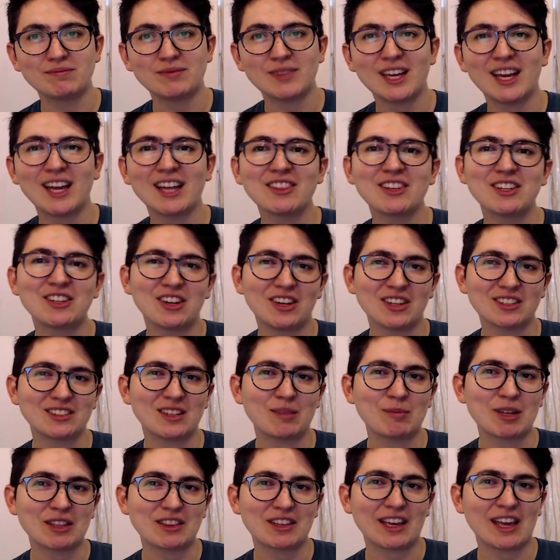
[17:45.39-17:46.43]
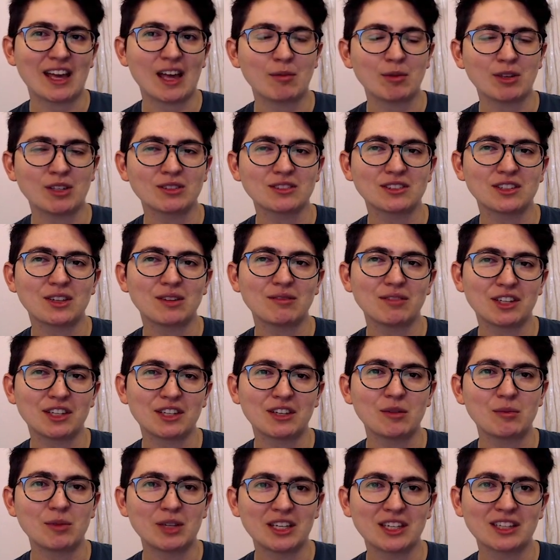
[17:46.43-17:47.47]
and the dogs that make the cameos in our video
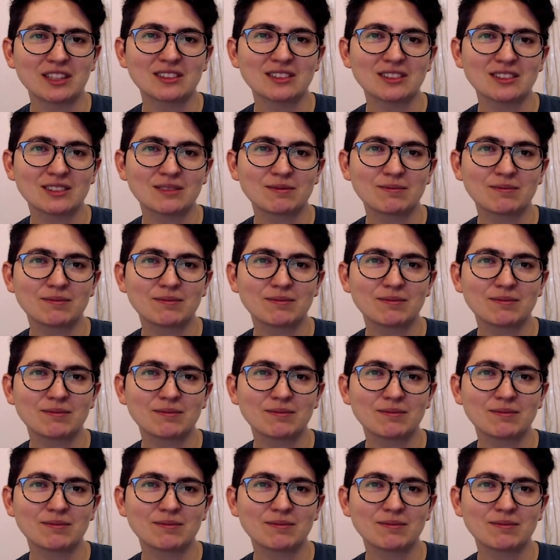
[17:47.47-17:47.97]
meetings.